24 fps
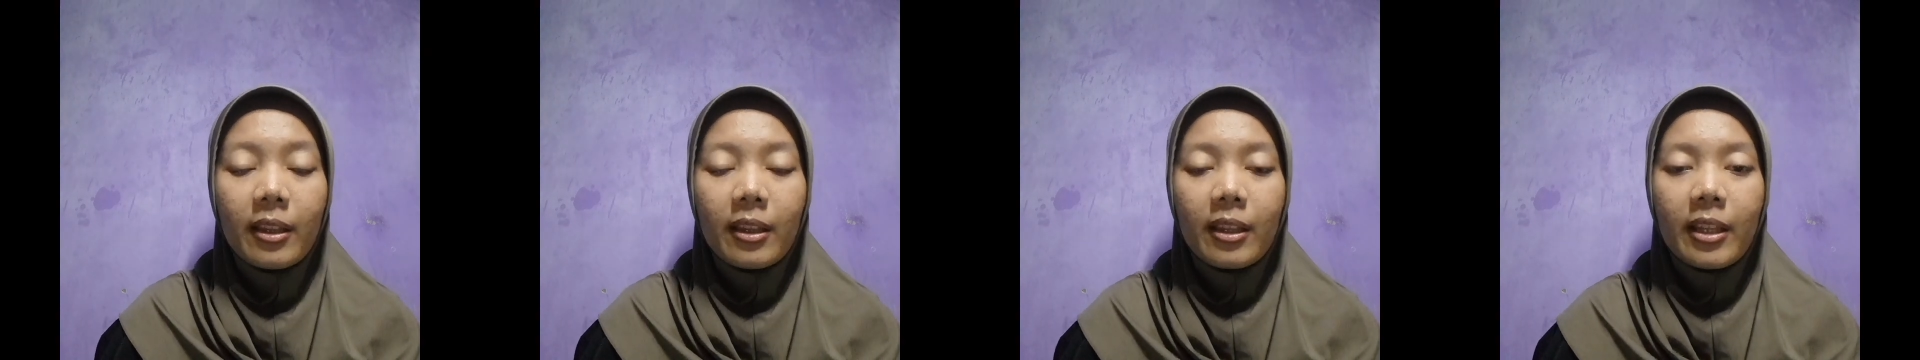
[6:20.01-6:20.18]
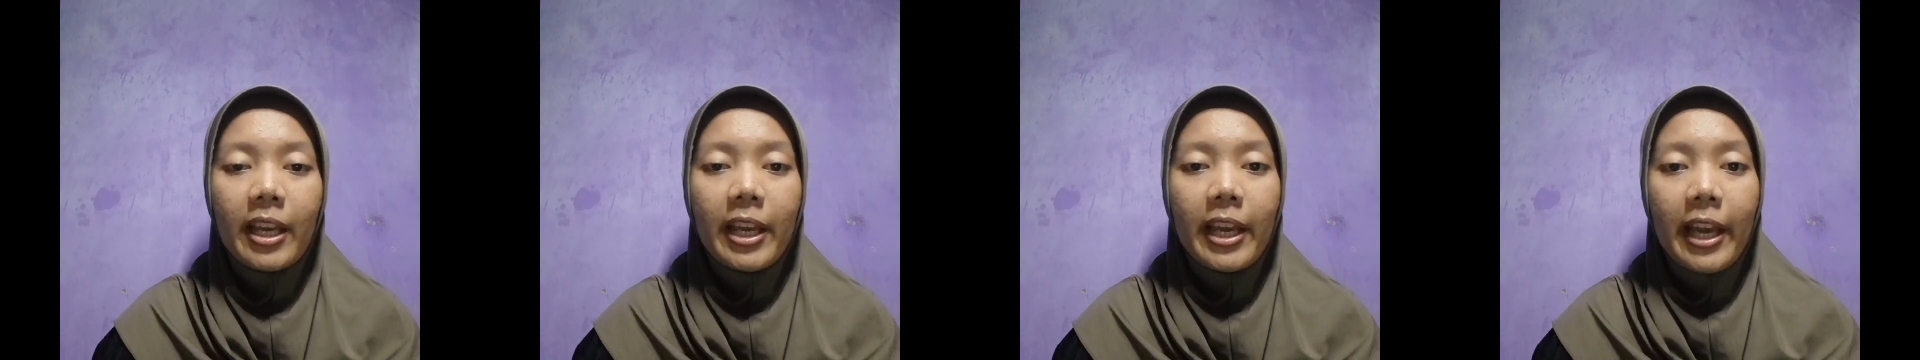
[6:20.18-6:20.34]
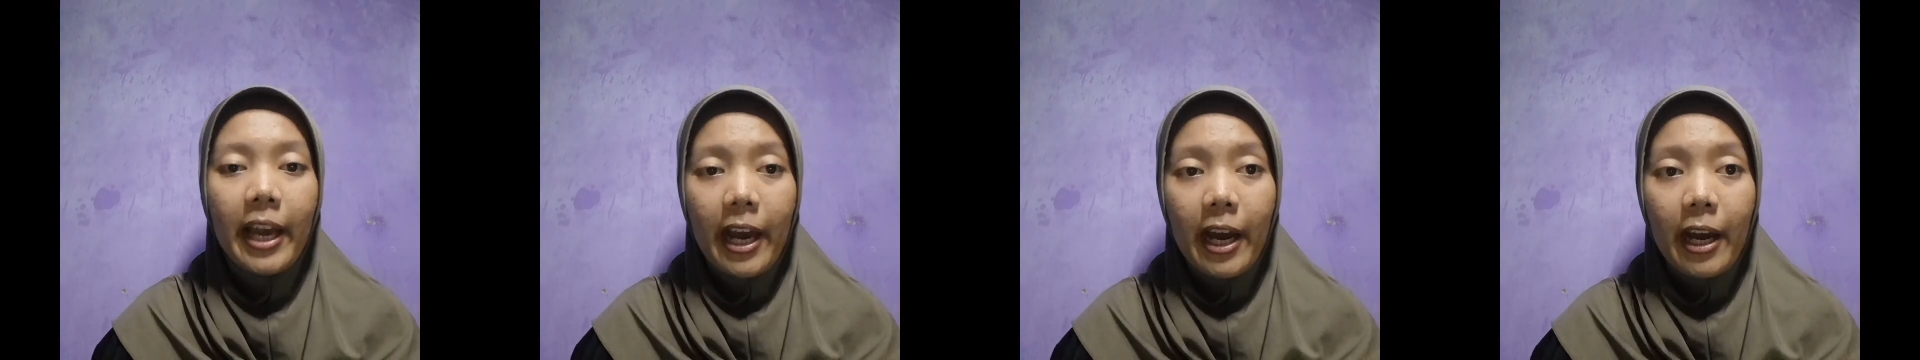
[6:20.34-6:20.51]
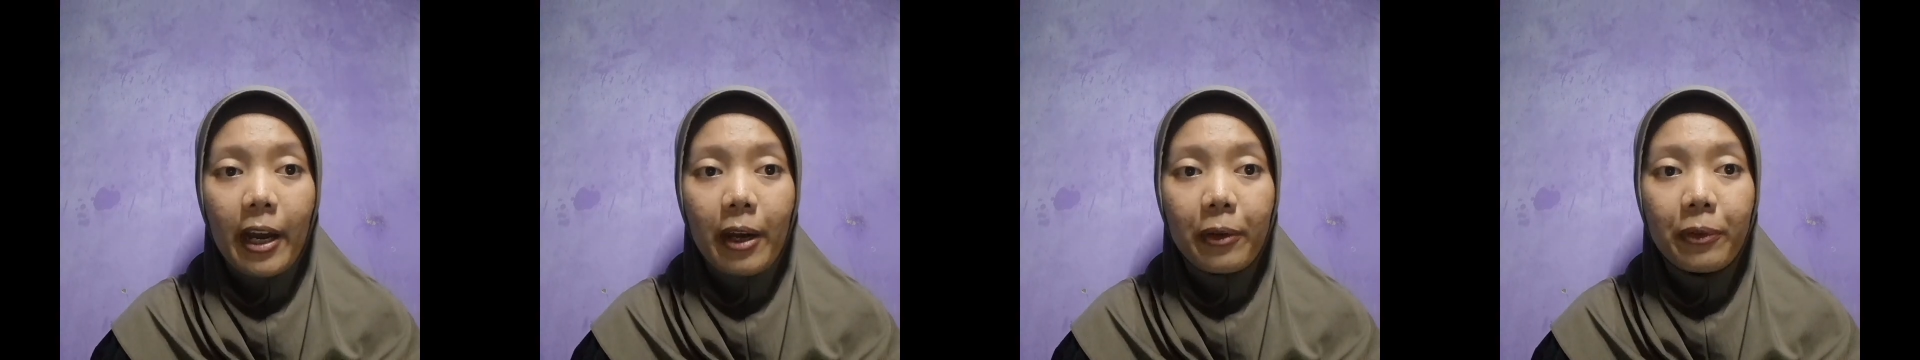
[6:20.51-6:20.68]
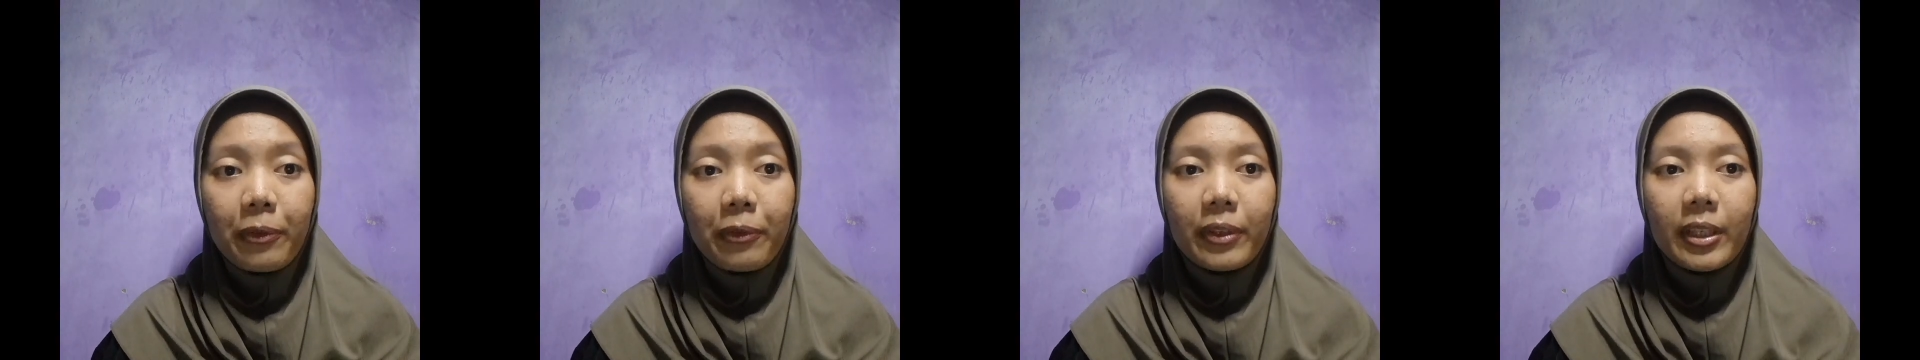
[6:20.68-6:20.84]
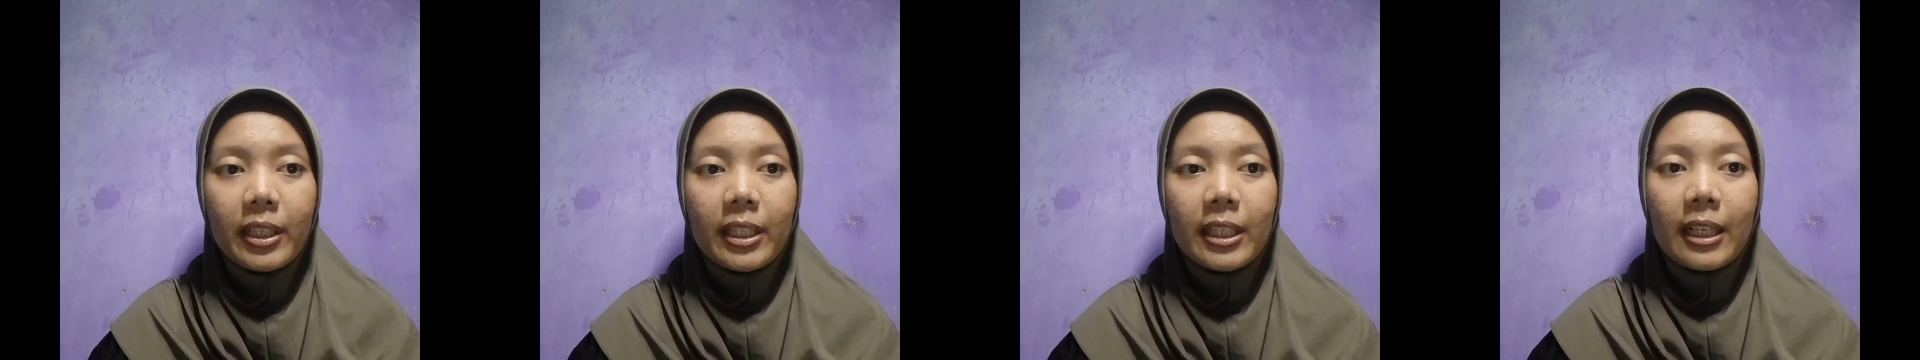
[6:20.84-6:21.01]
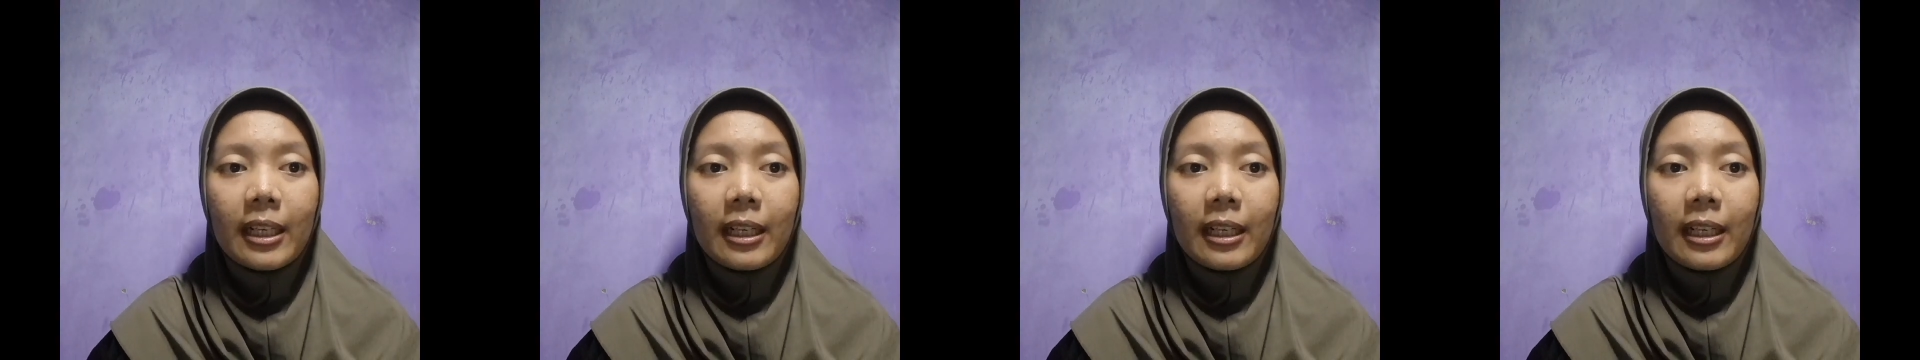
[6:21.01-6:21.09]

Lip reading: they have in the